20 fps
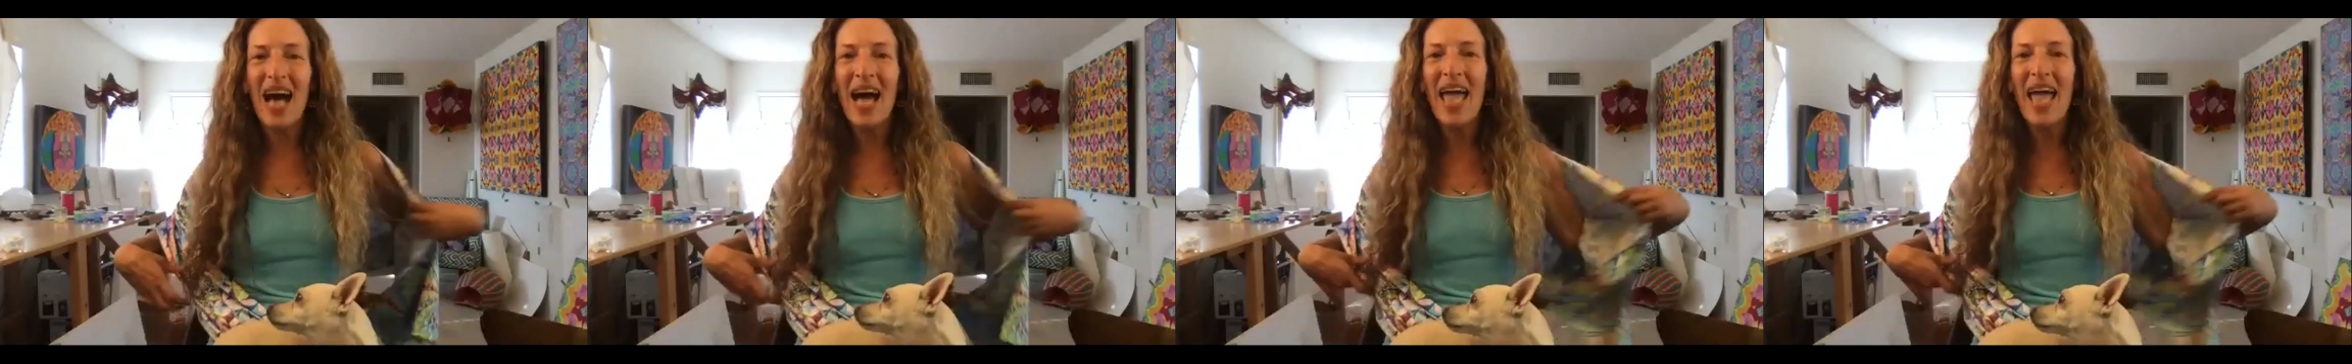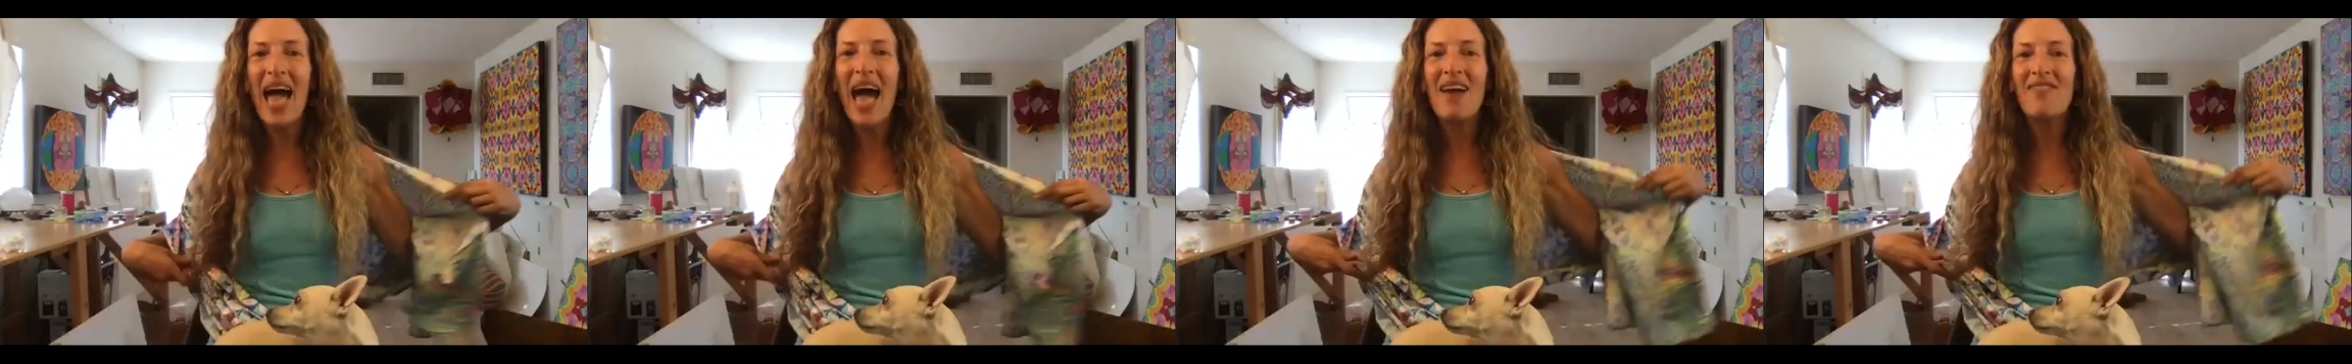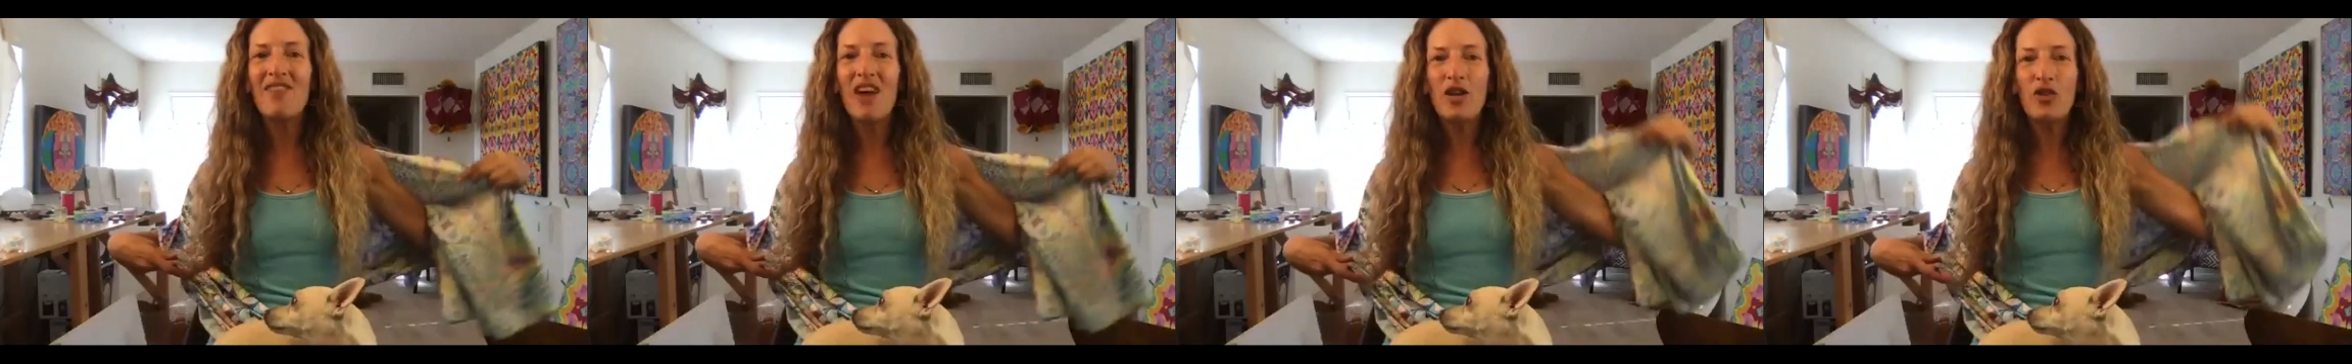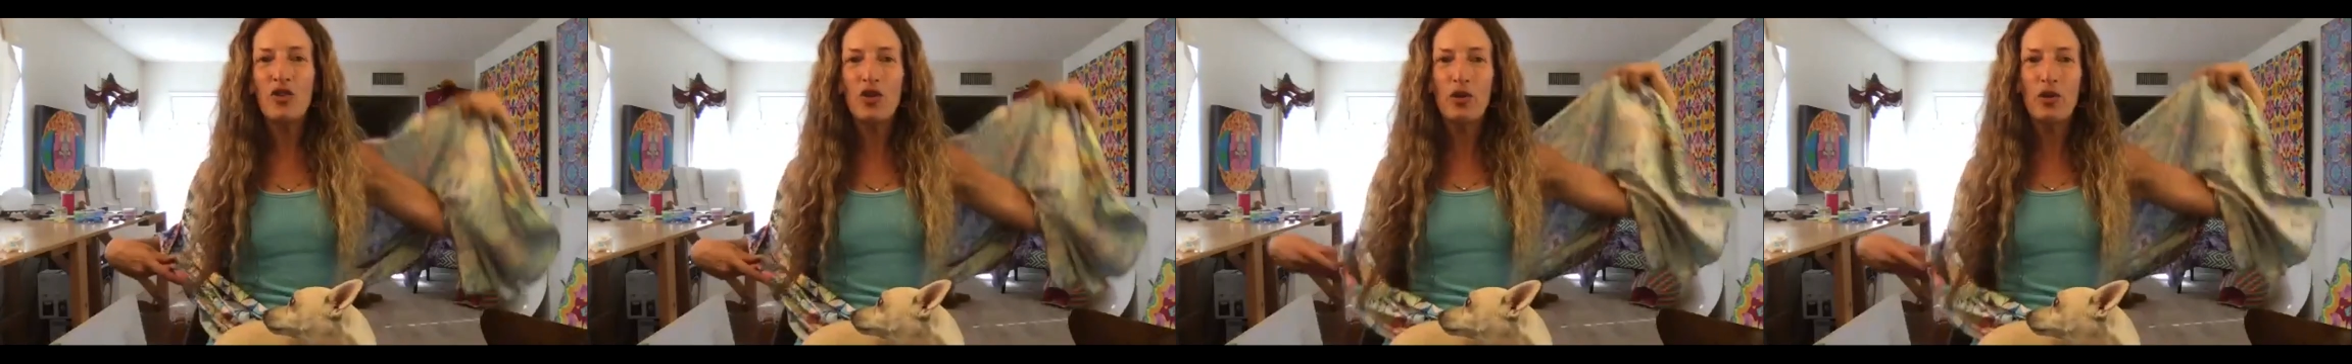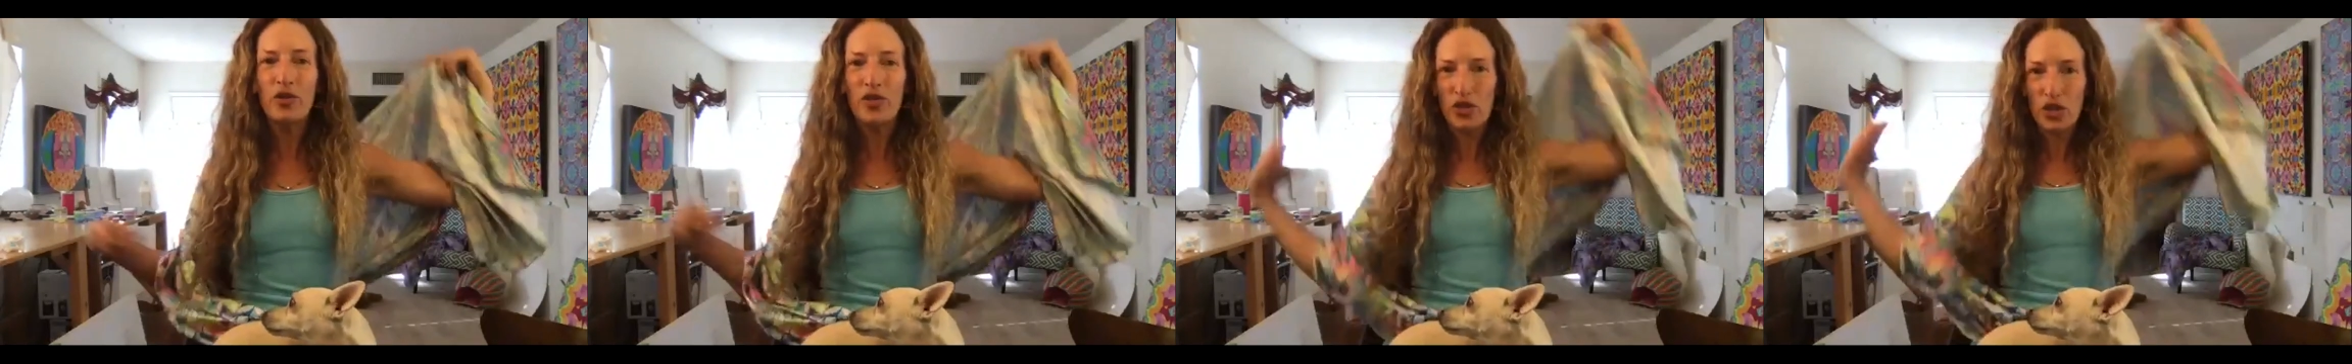I have a
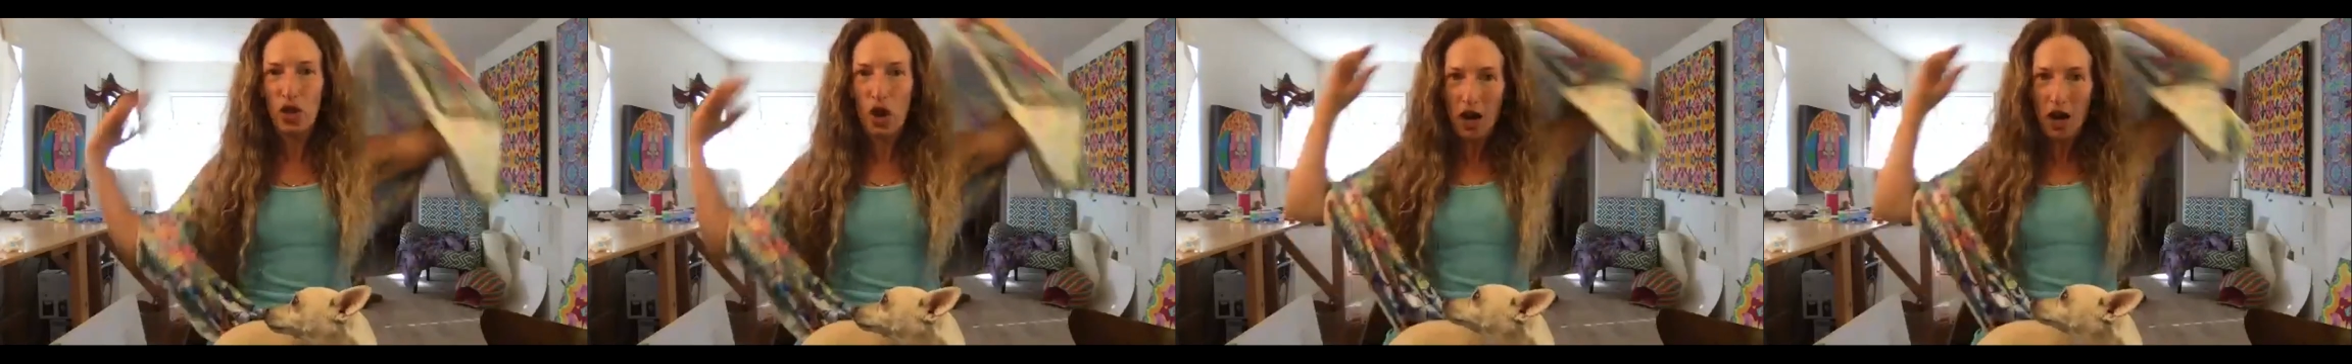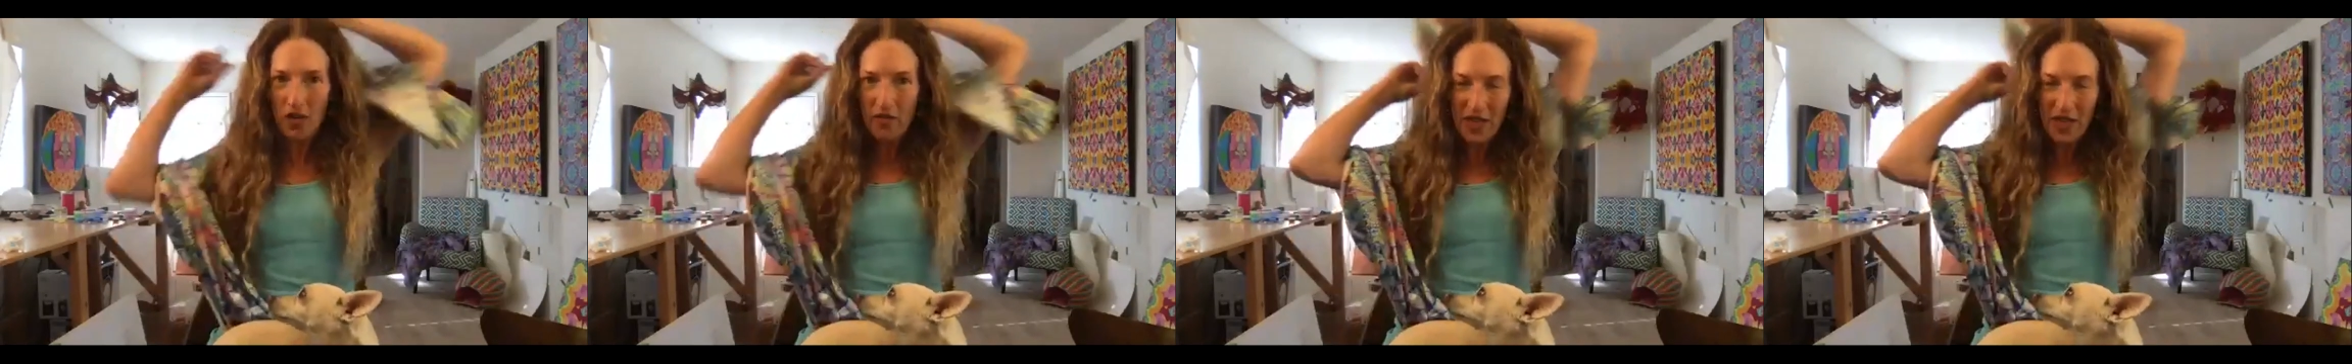new scarf.